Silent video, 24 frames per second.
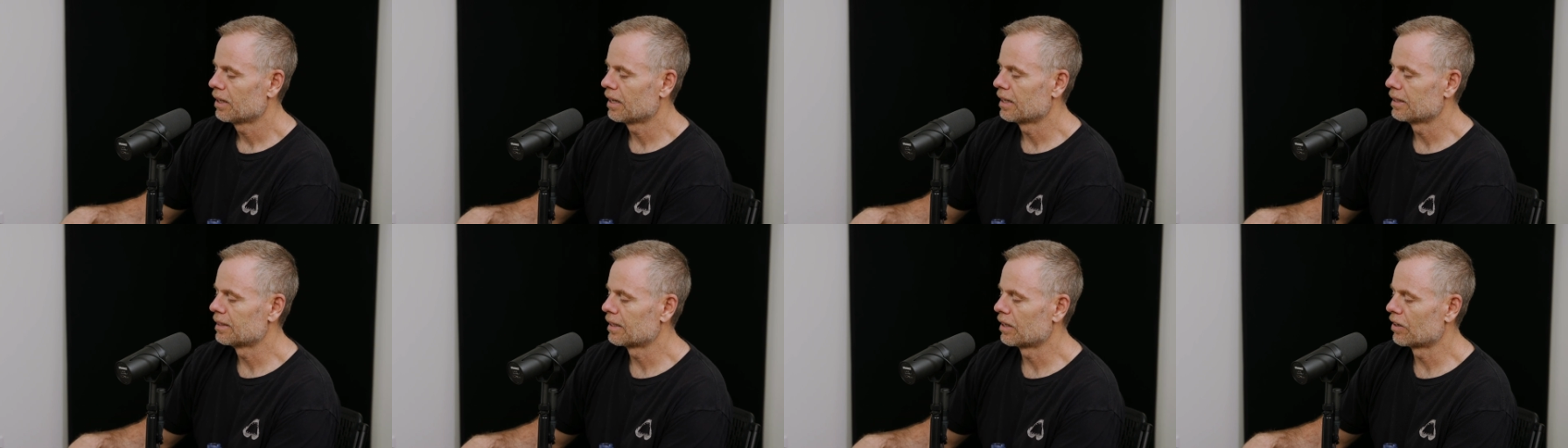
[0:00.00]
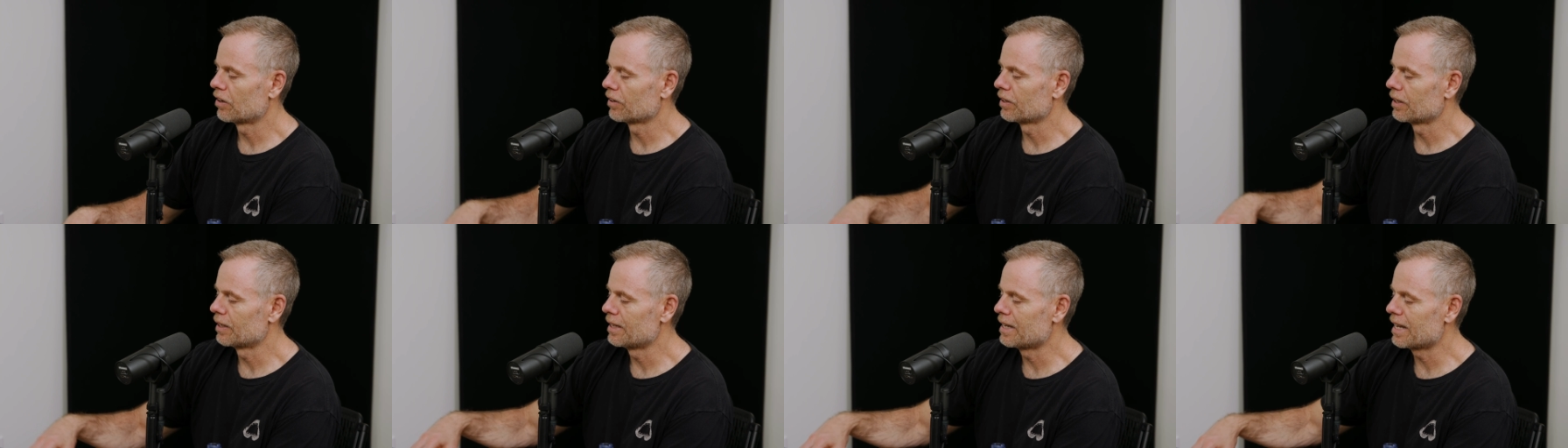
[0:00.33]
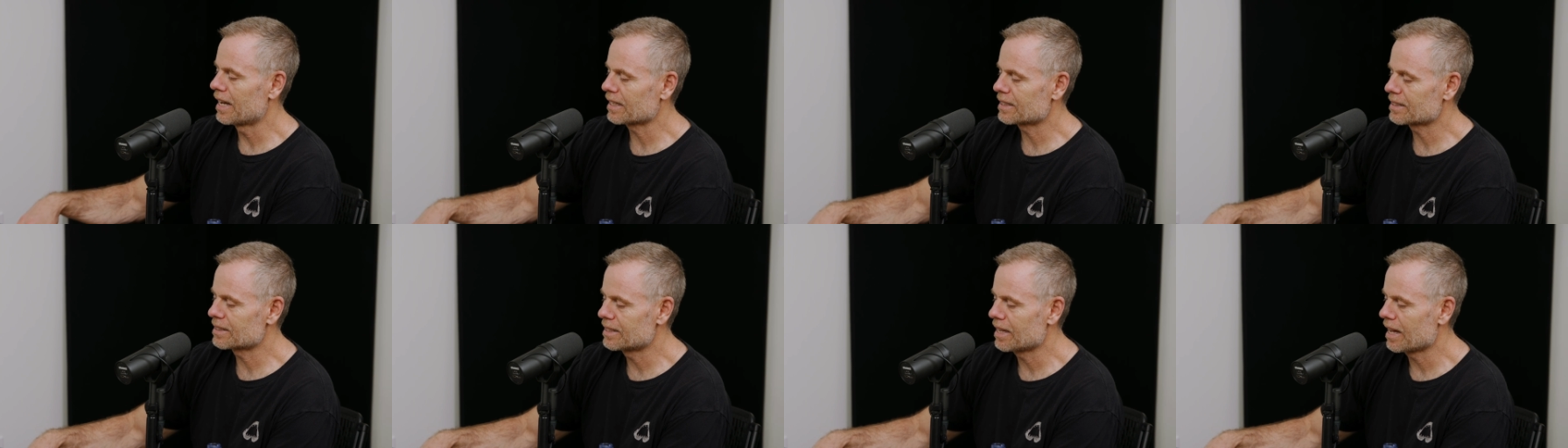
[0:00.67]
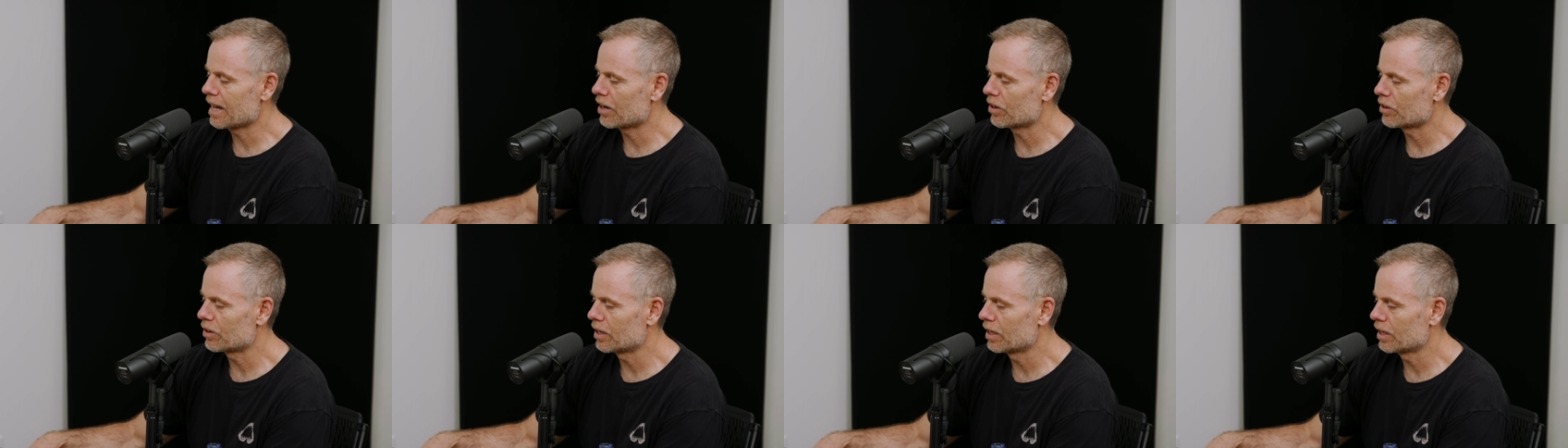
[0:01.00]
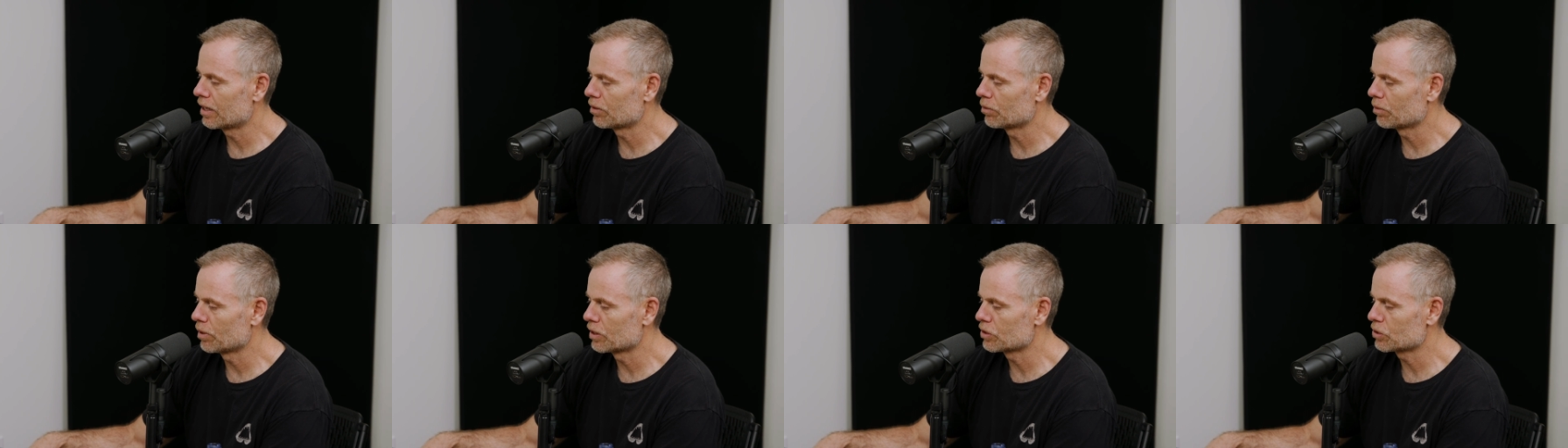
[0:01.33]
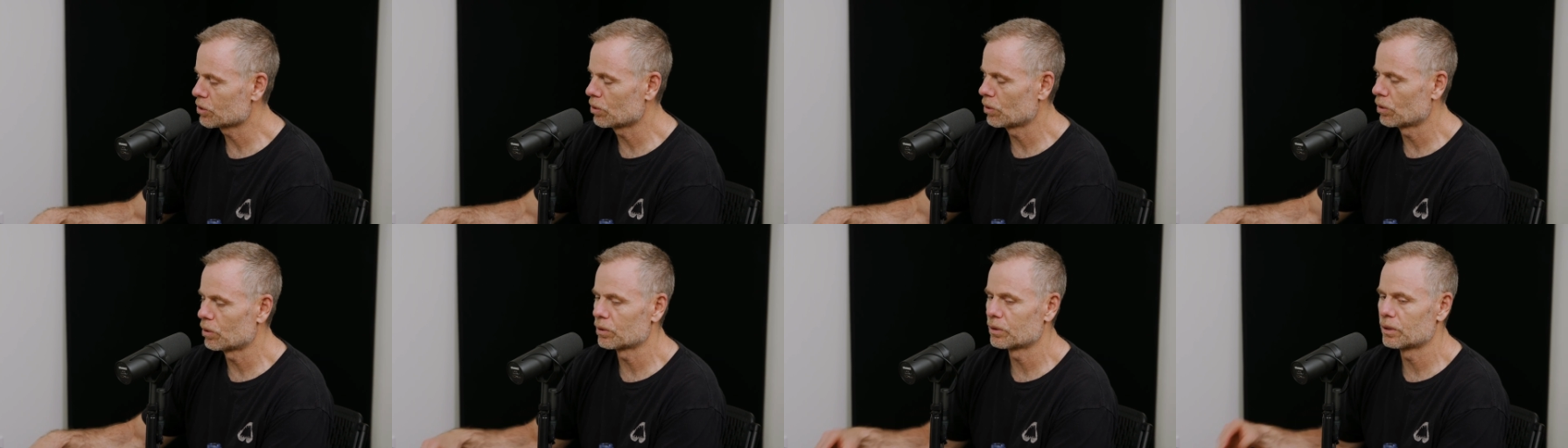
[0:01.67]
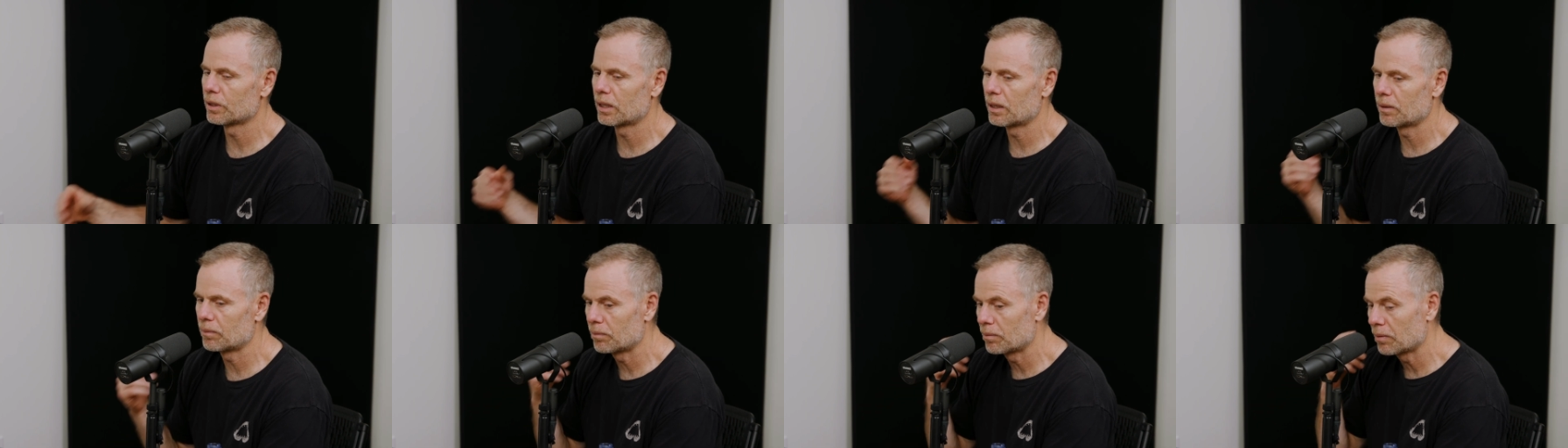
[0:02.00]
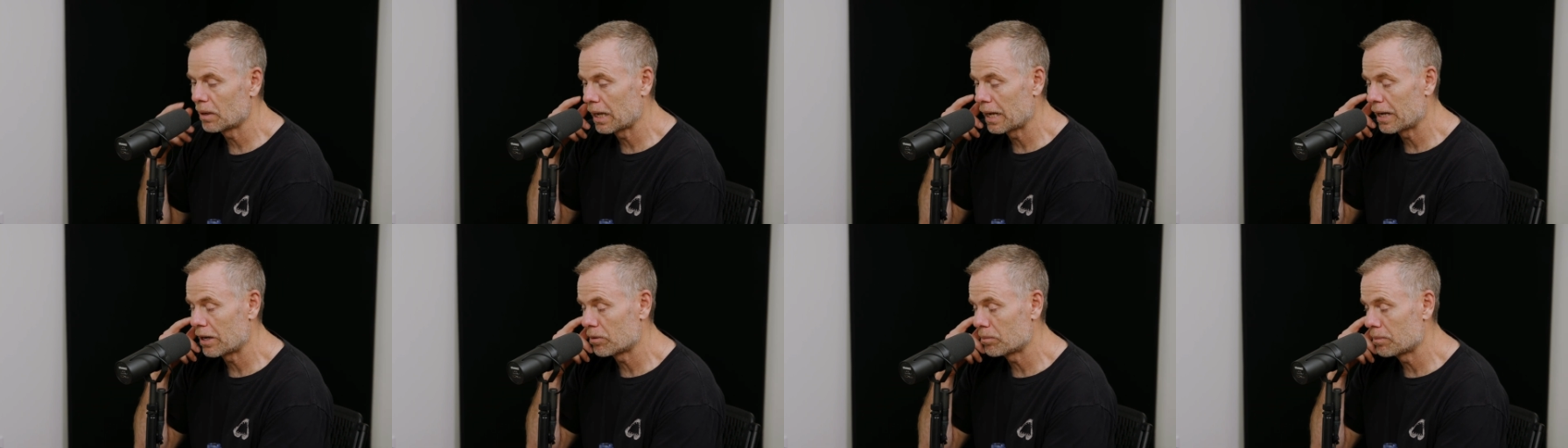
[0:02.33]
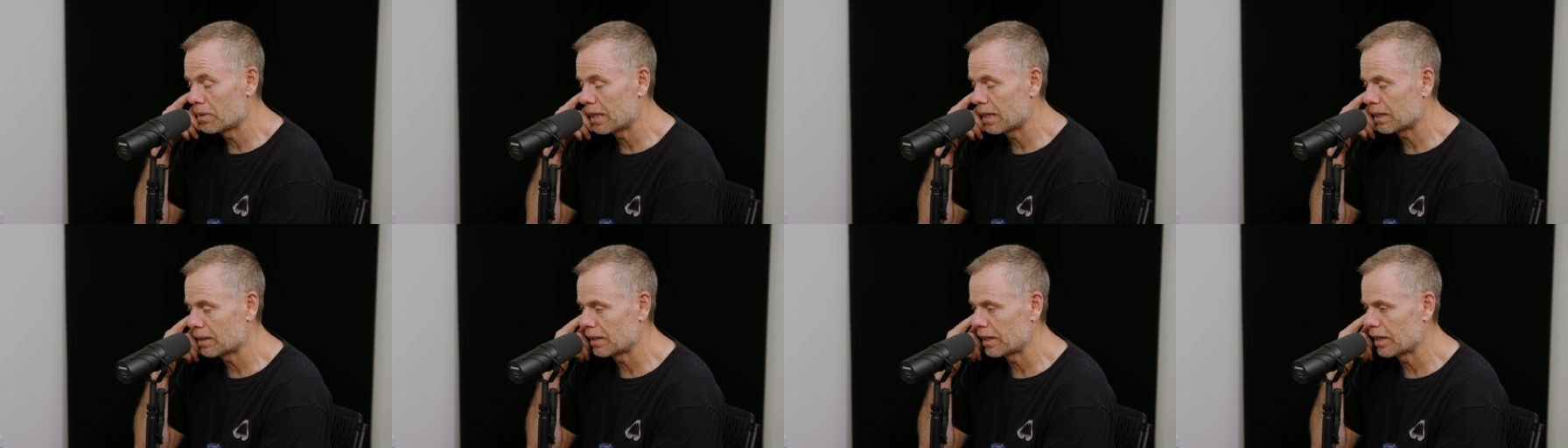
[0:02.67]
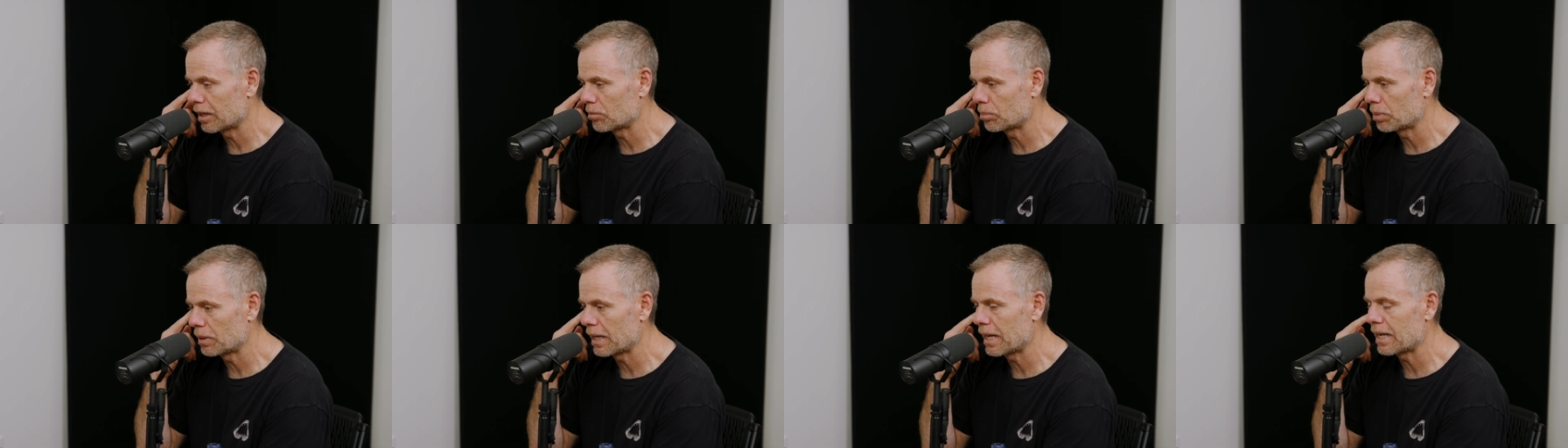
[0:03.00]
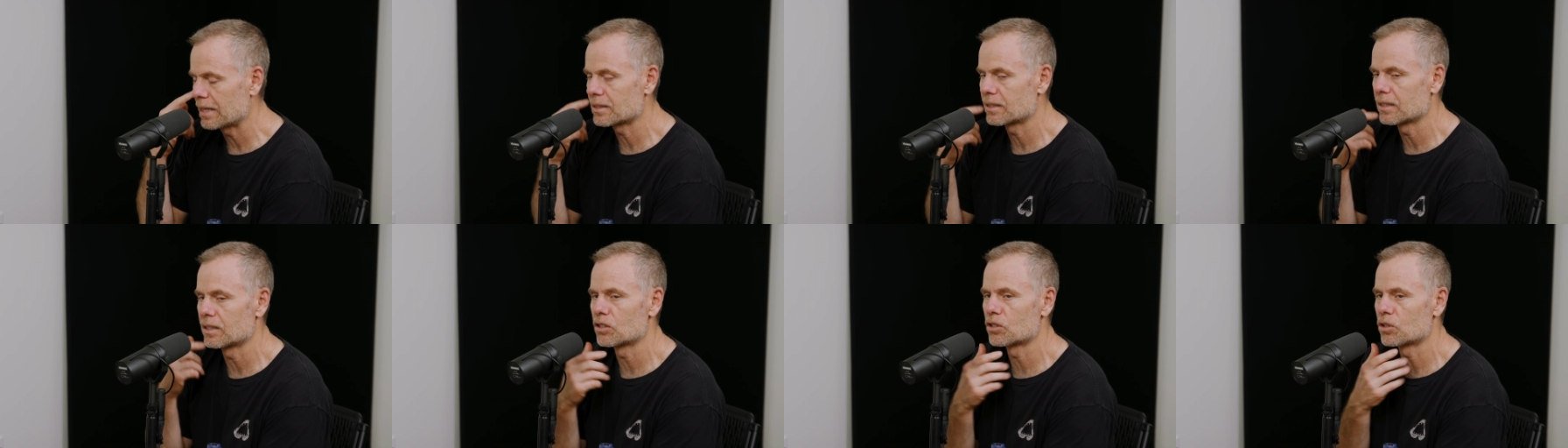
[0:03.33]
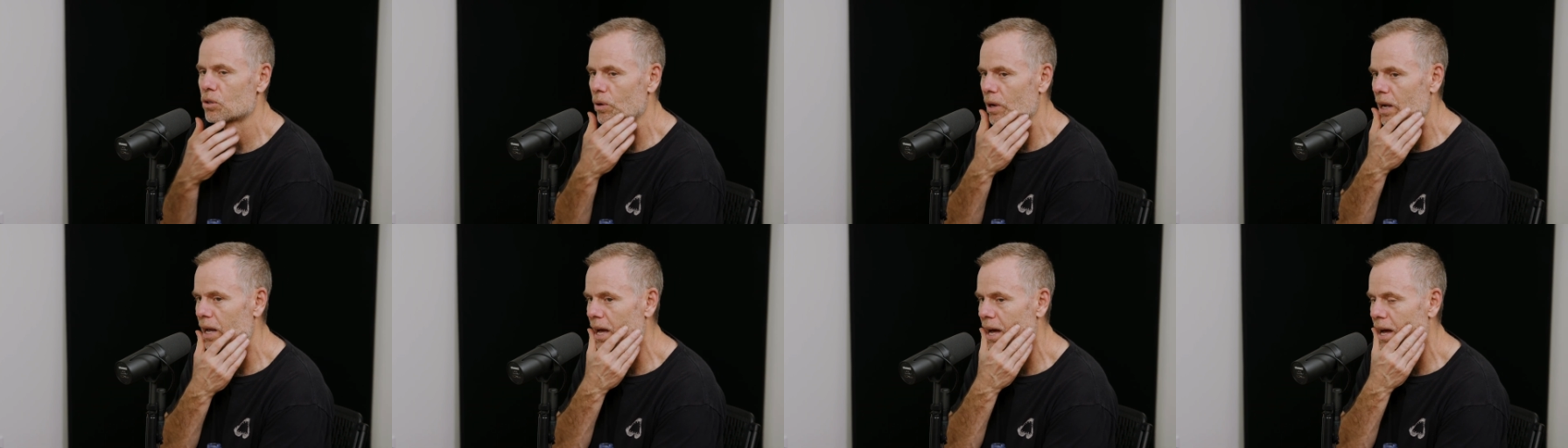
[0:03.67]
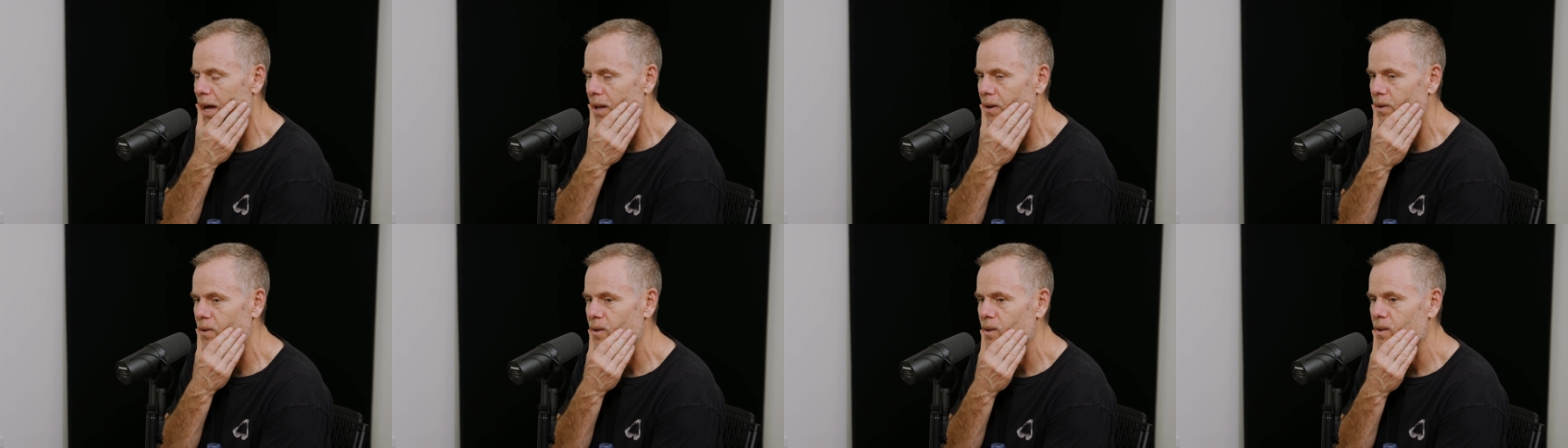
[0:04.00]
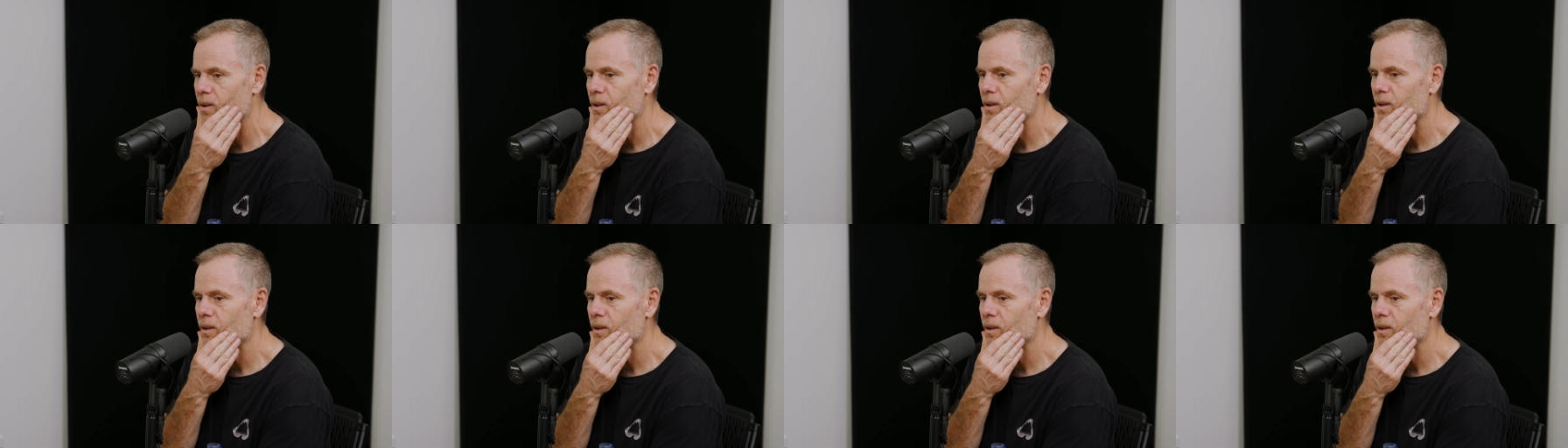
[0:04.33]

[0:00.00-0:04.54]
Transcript: And then on the next Saturday, a race called Ironman Lake Placid. So I had,